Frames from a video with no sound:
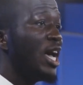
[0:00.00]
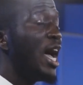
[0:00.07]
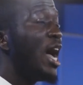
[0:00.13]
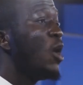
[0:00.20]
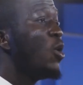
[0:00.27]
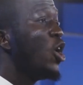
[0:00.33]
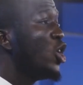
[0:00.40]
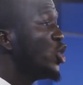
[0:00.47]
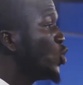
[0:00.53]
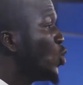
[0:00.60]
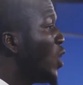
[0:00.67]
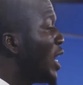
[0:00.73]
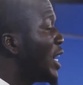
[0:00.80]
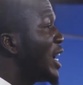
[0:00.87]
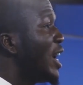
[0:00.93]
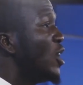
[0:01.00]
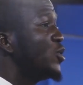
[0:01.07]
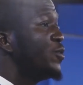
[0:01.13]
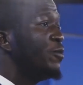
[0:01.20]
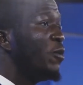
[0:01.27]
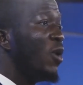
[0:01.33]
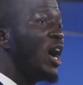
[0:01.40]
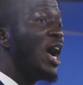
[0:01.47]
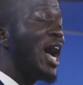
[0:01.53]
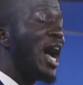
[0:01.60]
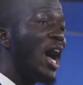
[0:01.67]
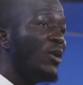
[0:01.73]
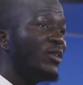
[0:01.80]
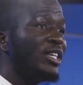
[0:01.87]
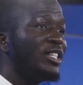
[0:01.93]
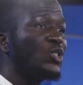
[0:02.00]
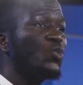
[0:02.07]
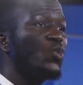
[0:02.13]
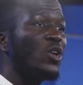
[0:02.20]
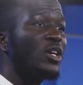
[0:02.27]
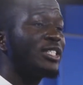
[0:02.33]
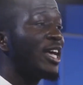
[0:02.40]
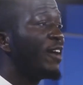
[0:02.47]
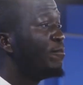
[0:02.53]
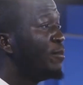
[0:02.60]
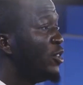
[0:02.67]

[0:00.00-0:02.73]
I'll also account for how these words have